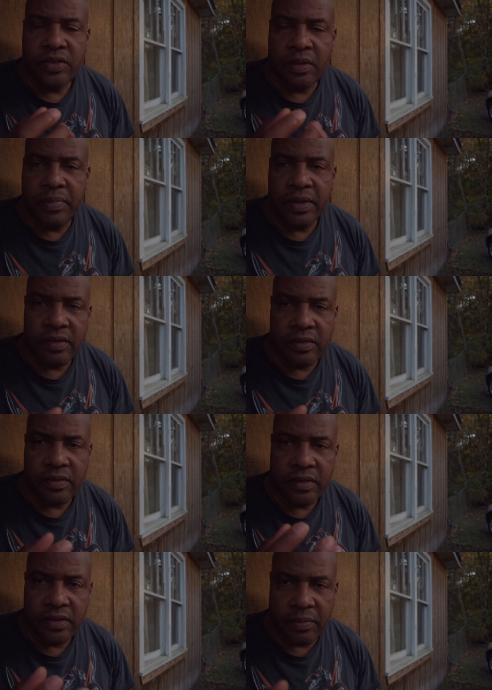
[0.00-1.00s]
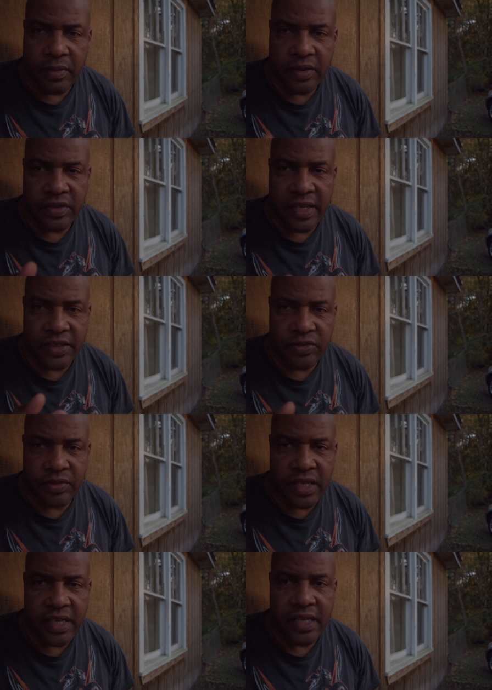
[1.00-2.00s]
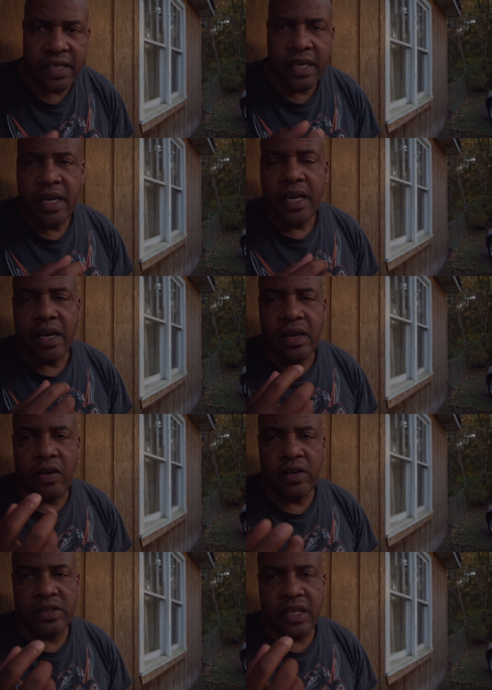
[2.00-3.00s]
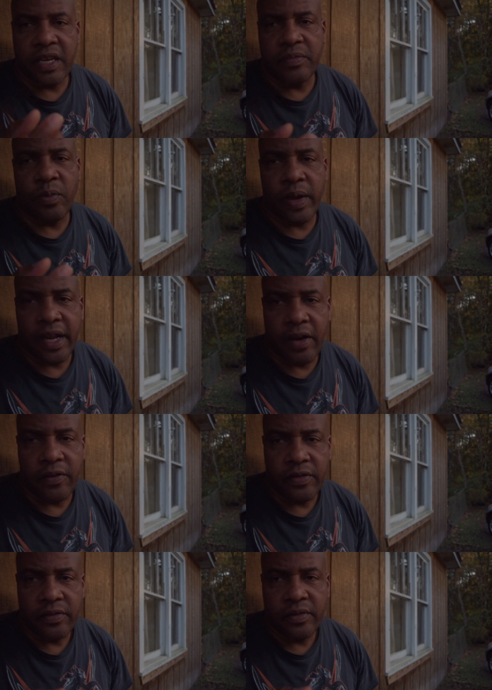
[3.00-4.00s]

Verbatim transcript: to build the muscle that you need in order to keep the weight off.